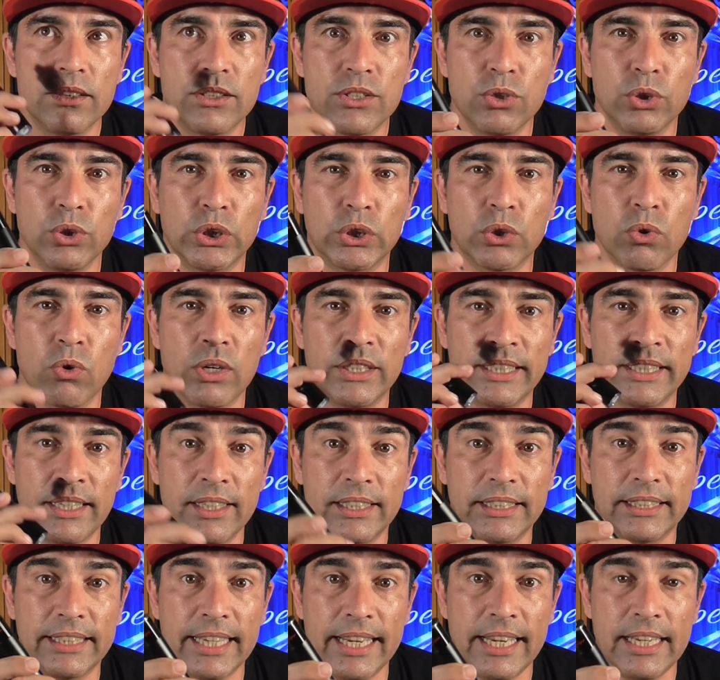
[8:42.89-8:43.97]
2 stores in
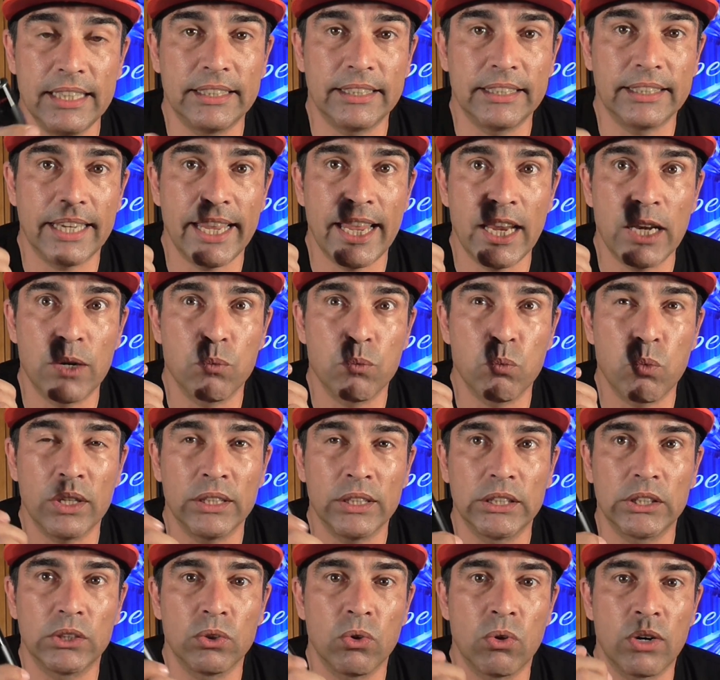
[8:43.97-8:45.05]
the States and
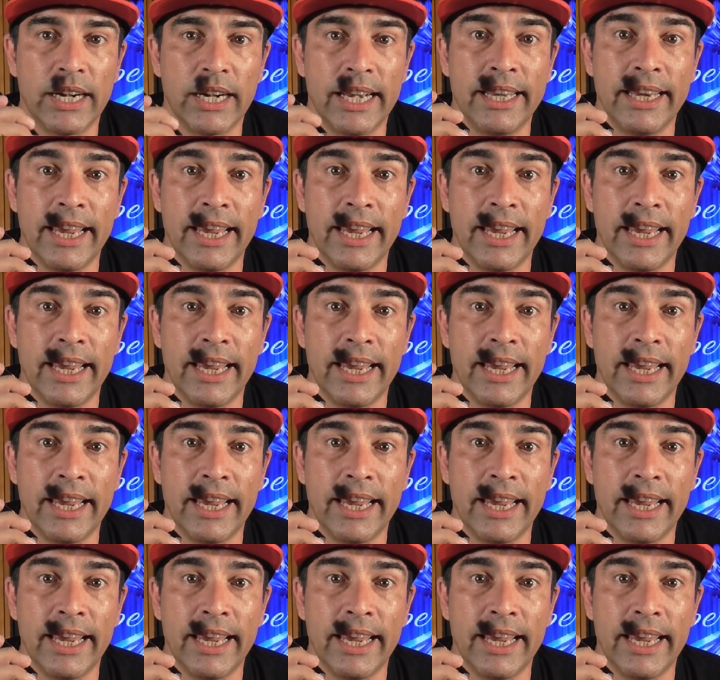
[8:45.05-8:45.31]
1 store